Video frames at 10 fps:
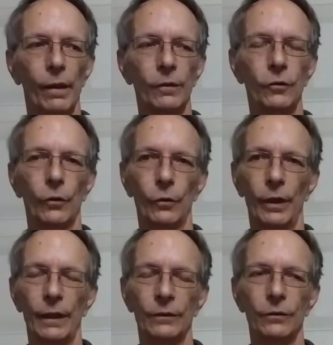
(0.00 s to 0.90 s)
So
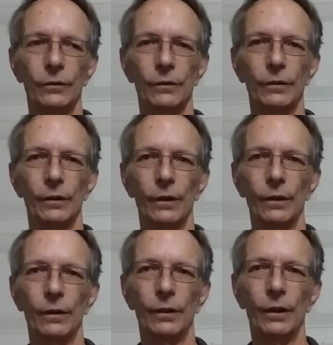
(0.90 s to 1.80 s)
that's
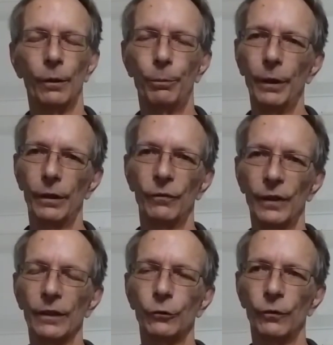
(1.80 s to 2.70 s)
a bit of
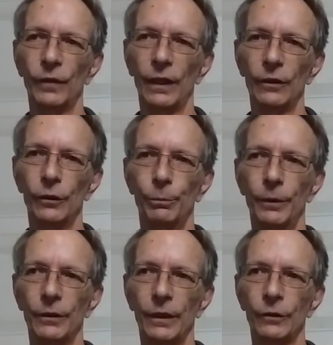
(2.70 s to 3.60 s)
extra value
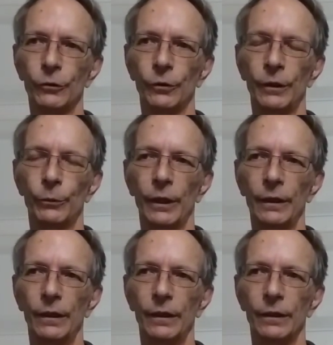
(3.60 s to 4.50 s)
potentially
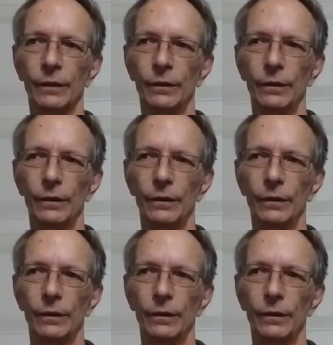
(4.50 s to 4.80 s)
right there.